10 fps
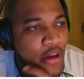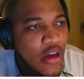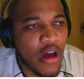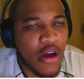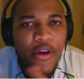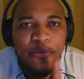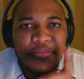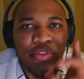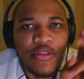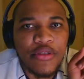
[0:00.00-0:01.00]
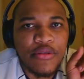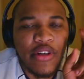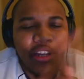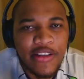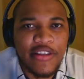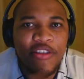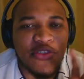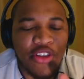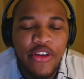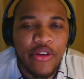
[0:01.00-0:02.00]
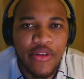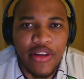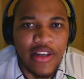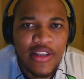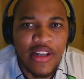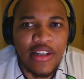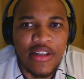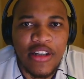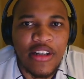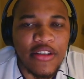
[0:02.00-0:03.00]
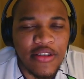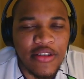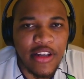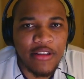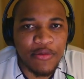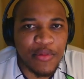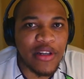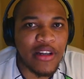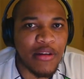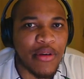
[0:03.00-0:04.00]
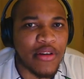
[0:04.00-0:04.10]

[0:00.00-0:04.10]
Okay, so editing this video, I realized that I didn't actually end up speaking about